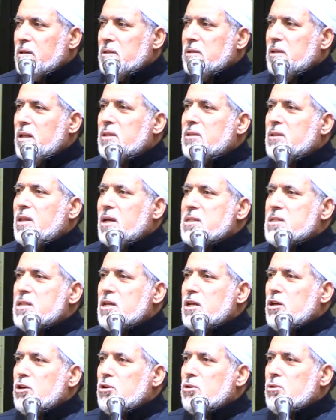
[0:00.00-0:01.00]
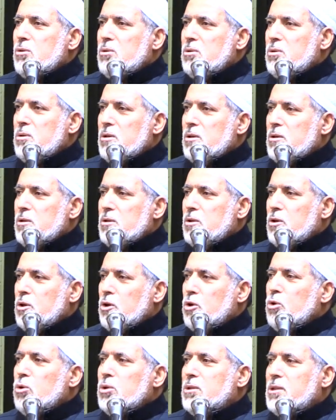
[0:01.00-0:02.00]
that doesn't grow
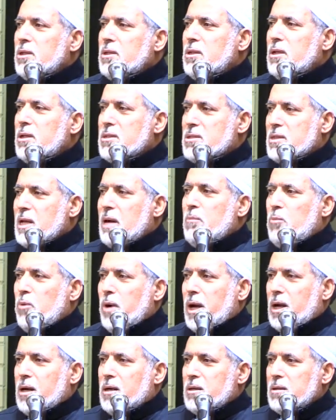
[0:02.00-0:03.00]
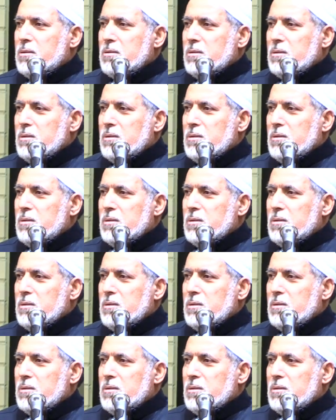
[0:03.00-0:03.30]
rooted somewhere.